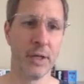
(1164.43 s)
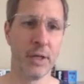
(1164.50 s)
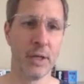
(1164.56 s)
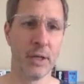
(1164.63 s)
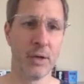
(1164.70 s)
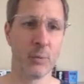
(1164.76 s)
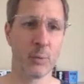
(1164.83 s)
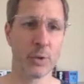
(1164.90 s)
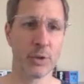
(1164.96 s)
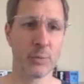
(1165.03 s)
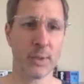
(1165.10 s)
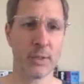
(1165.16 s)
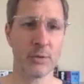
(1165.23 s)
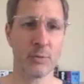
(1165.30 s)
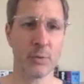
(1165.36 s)
We create a
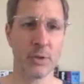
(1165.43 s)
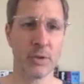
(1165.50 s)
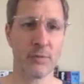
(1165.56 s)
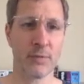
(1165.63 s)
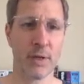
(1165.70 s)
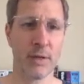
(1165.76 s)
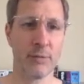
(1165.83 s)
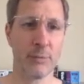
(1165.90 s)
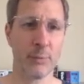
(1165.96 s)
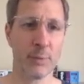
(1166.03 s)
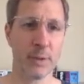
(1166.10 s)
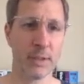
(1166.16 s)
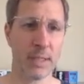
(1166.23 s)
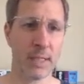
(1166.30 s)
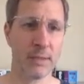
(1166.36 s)
new list,
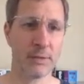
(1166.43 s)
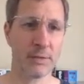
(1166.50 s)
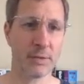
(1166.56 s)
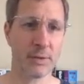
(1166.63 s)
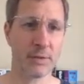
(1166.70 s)
5386,